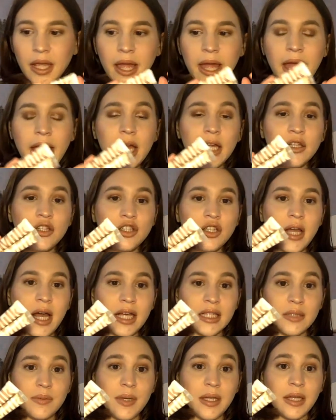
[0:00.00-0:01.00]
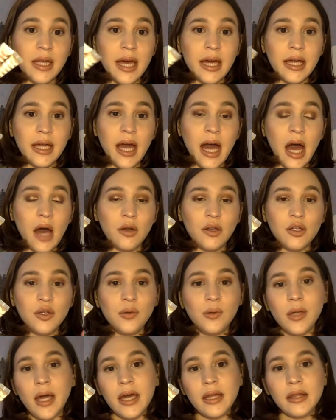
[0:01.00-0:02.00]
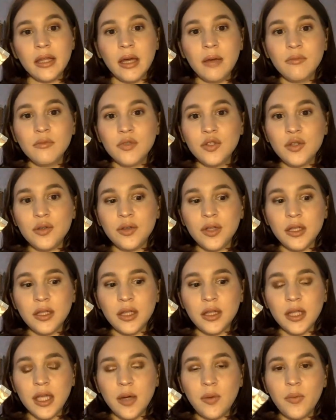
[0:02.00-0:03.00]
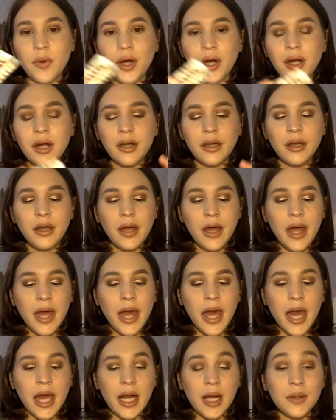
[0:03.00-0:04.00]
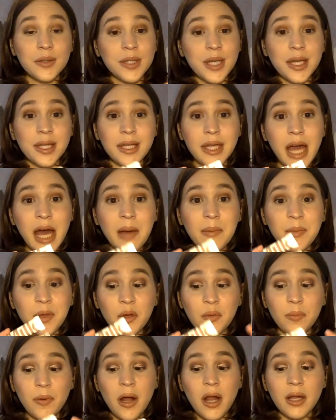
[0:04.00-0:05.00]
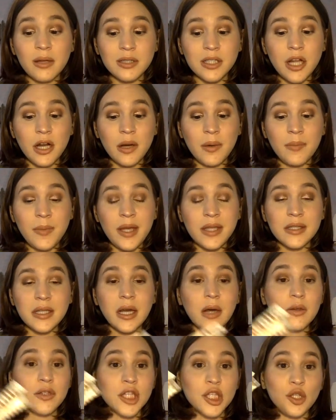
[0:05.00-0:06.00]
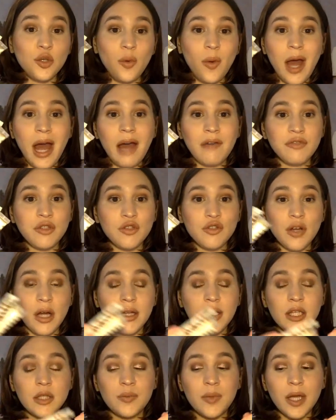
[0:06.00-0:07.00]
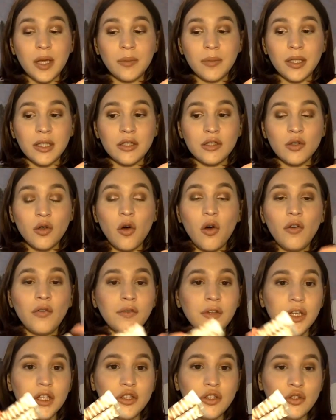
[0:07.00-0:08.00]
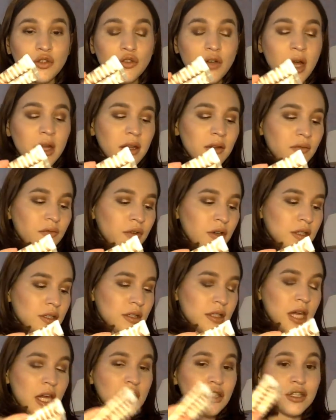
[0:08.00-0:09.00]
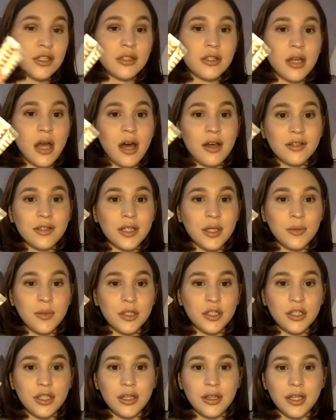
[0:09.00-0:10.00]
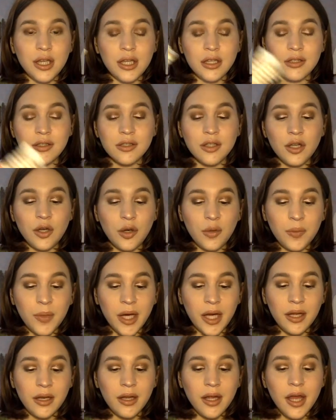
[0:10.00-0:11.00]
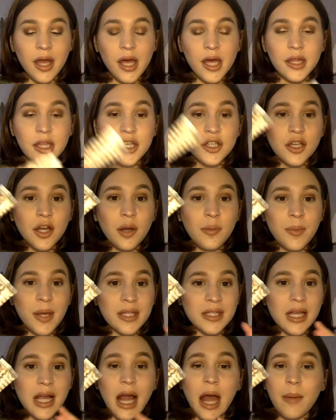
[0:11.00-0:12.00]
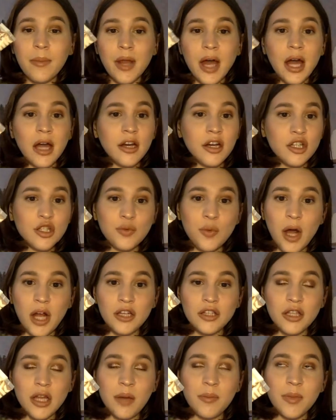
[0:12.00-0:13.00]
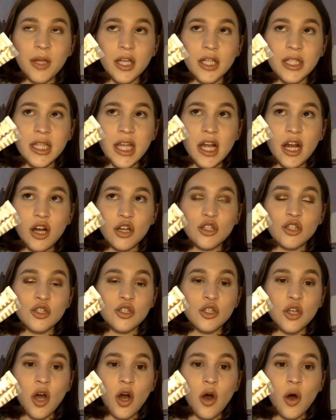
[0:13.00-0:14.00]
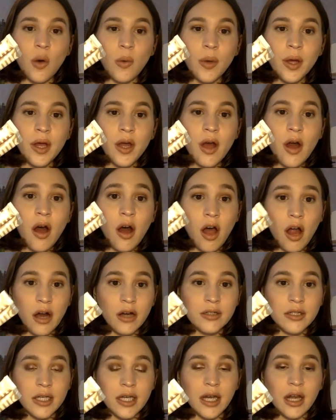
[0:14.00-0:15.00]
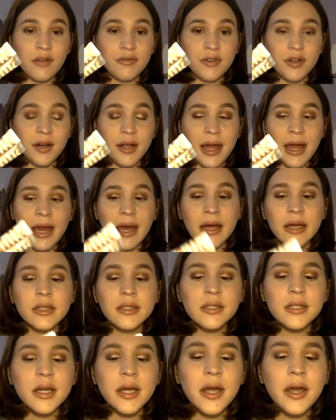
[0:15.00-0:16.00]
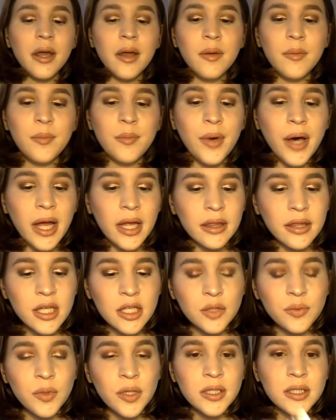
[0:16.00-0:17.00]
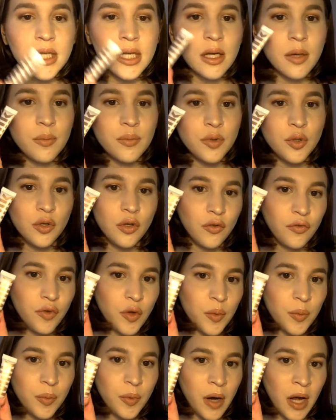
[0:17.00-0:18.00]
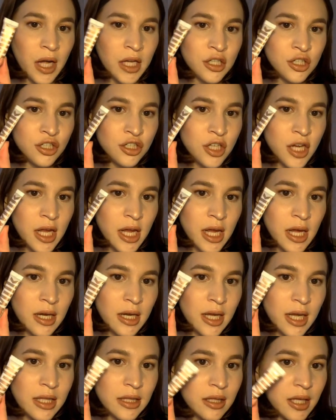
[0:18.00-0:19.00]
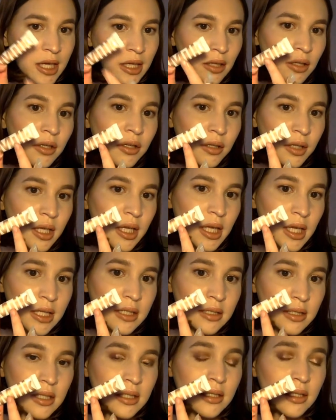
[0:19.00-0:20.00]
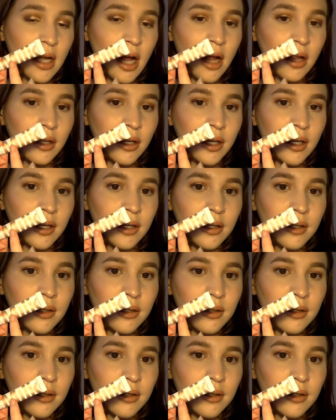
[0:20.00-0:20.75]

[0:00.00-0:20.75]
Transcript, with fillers: And she asked me, like, how do you like them? Do you think that they work? And I was like, yeah, milk products are amazing. I was like, you have to try these pigments. So hopefully she'll try them for stage, and I'll see what she thinks too. But these are amazing. I'm not going to swatch them because they are so hard to get off your hand. But this one's like a beautiful bronze shade. It's like literally is this color.